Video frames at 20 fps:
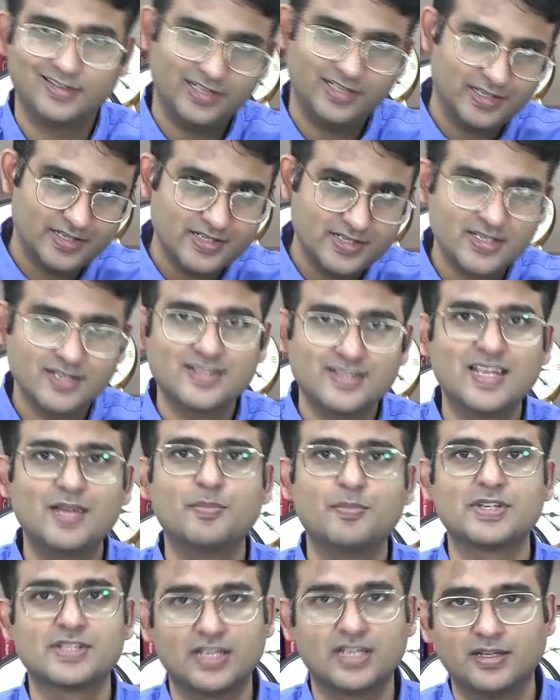It is the
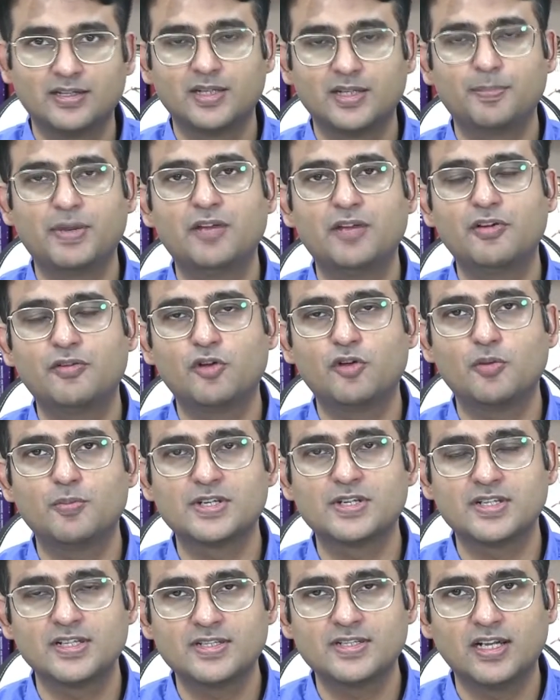same muscle. The pelvic floor
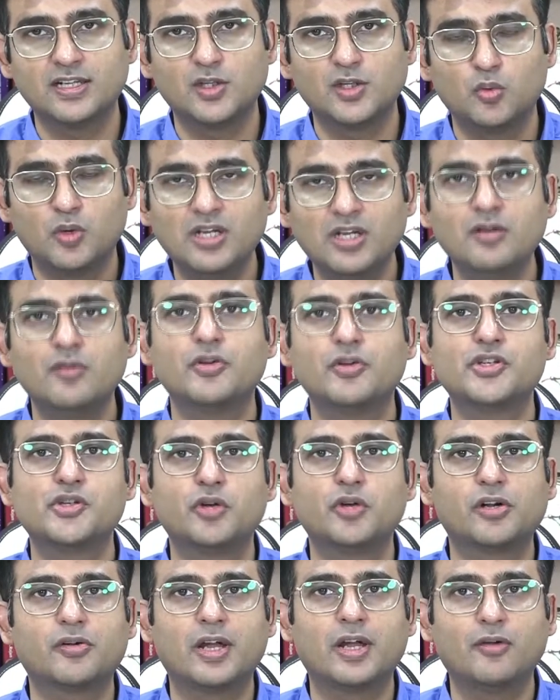muscles are the one which
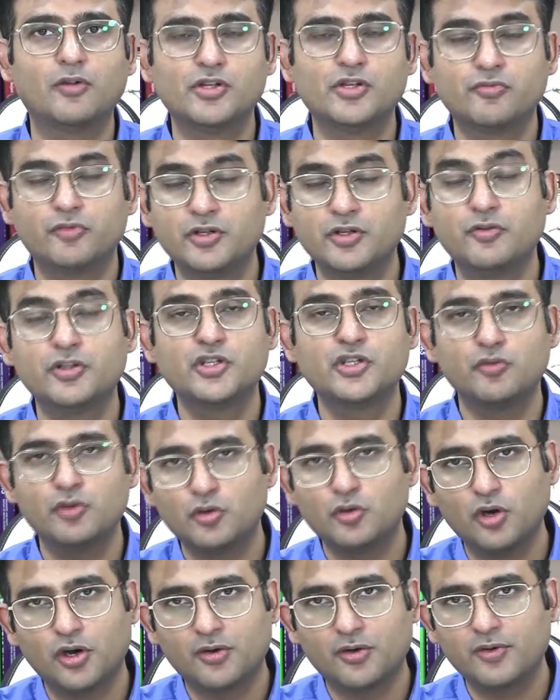you
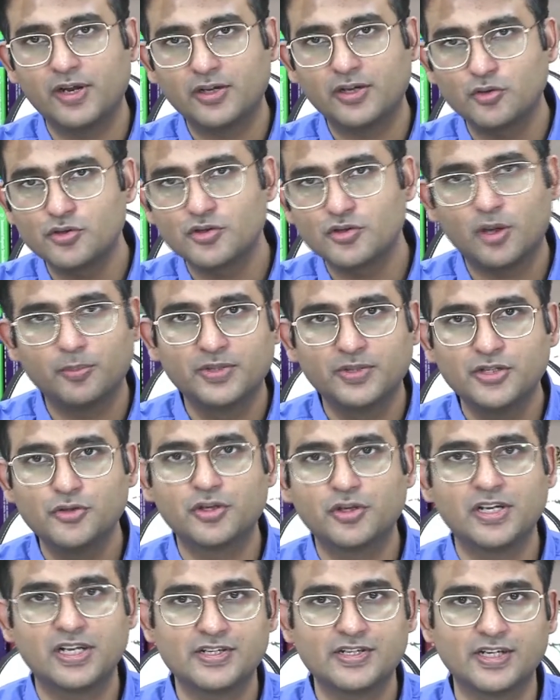would contract to stop the
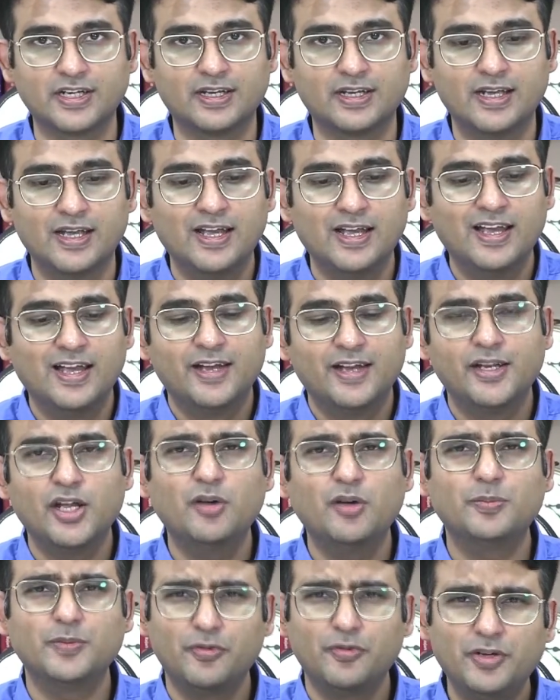urination.
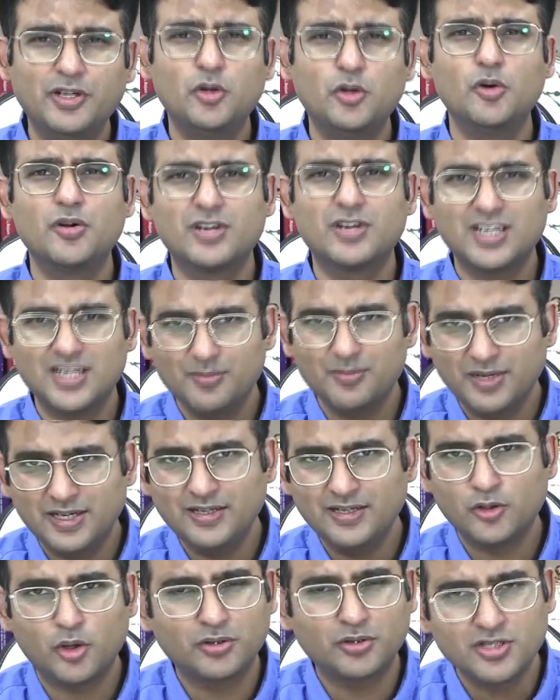Now,
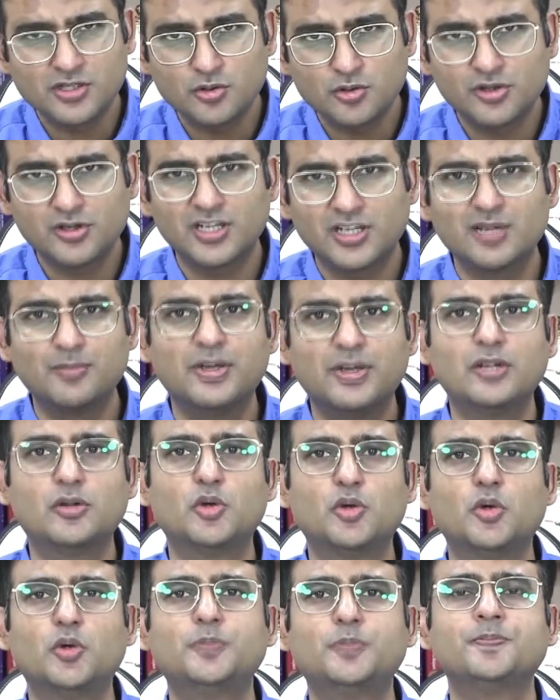doctors don't
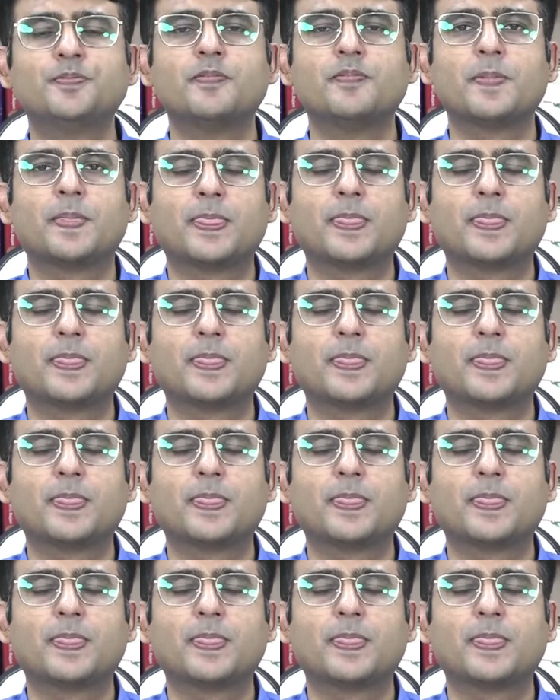recommend to